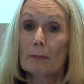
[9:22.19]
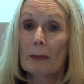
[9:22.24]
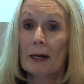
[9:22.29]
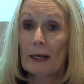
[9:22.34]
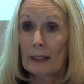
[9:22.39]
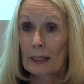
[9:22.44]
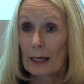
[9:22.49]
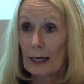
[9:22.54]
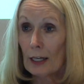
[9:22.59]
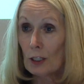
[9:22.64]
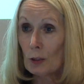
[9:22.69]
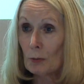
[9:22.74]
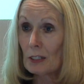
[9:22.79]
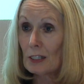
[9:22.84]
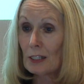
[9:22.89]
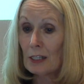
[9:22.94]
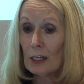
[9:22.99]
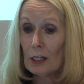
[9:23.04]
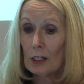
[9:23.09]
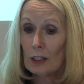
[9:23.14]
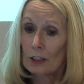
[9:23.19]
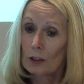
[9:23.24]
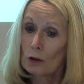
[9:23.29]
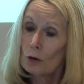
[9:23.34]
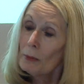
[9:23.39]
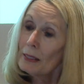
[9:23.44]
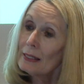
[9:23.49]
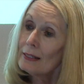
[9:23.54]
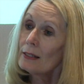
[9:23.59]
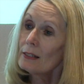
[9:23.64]
about engagement in learning,
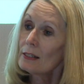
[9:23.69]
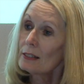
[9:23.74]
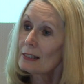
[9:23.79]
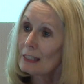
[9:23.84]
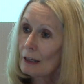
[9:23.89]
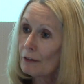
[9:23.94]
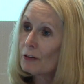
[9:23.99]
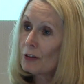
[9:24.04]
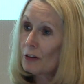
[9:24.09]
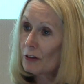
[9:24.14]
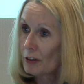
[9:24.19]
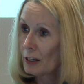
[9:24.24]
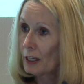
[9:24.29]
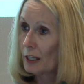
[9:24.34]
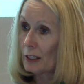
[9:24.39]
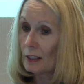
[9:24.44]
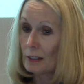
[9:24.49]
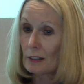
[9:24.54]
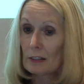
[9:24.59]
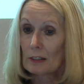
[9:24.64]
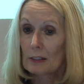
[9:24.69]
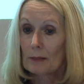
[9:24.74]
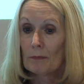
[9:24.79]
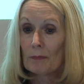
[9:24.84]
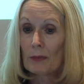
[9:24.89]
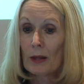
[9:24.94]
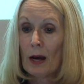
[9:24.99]
you mean different things.